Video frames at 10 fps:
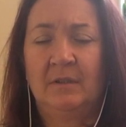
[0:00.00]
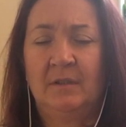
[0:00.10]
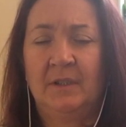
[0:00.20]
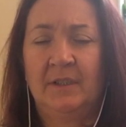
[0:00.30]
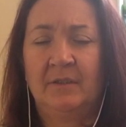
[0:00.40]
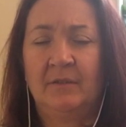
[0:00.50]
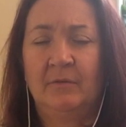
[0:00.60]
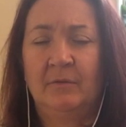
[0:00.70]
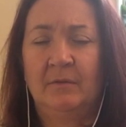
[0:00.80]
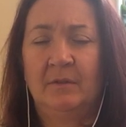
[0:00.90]
Letting
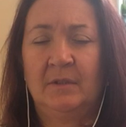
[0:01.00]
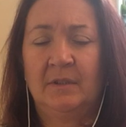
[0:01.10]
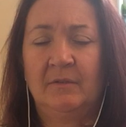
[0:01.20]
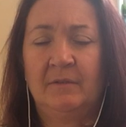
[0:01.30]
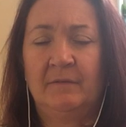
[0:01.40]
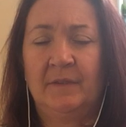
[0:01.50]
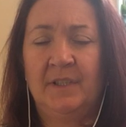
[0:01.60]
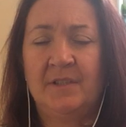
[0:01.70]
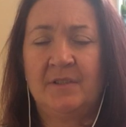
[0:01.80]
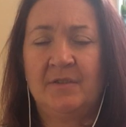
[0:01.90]
go. Allow the
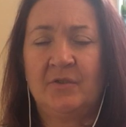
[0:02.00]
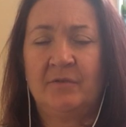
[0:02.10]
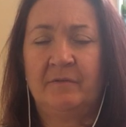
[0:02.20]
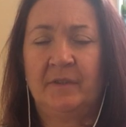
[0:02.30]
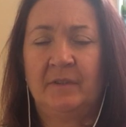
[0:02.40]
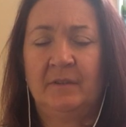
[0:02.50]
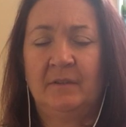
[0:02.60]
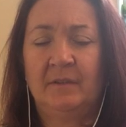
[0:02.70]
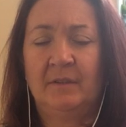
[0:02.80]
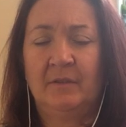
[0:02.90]
face to soften.
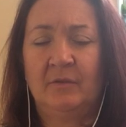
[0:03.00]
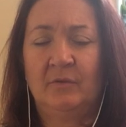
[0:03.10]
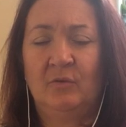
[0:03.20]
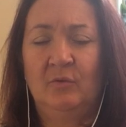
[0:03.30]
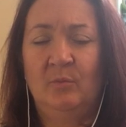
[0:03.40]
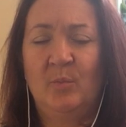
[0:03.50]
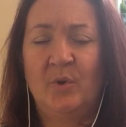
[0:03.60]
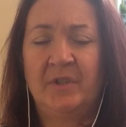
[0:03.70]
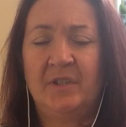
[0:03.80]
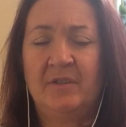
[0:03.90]
The whole
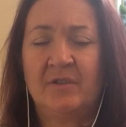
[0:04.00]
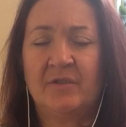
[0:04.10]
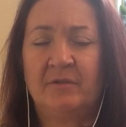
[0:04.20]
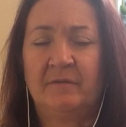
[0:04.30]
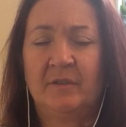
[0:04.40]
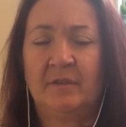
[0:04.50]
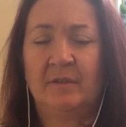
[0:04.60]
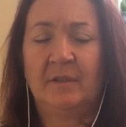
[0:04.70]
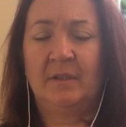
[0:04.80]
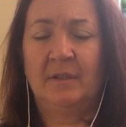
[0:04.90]
body to soften.
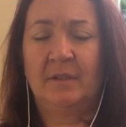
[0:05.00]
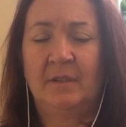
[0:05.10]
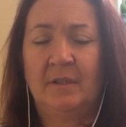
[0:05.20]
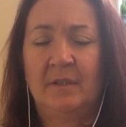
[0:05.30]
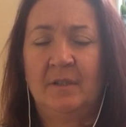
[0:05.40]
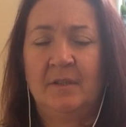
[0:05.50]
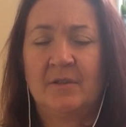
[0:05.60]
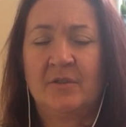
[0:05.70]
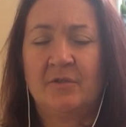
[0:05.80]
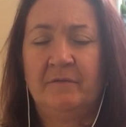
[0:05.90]

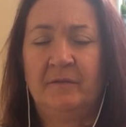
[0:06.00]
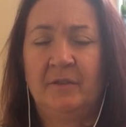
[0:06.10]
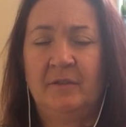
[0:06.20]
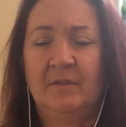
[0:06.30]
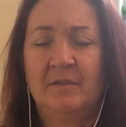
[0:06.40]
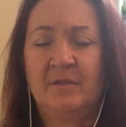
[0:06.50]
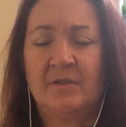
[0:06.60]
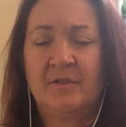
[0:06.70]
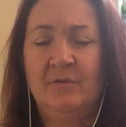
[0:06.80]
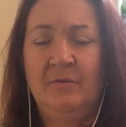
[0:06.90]
Soften,
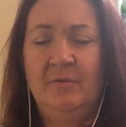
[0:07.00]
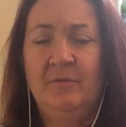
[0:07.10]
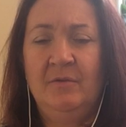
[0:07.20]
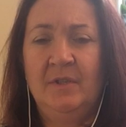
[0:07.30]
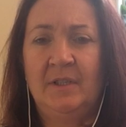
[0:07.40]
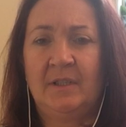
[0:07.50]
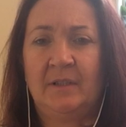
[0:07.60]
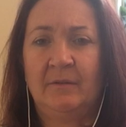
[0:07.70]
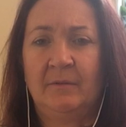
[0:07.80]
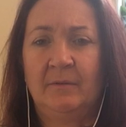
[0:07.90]
soothe and allow.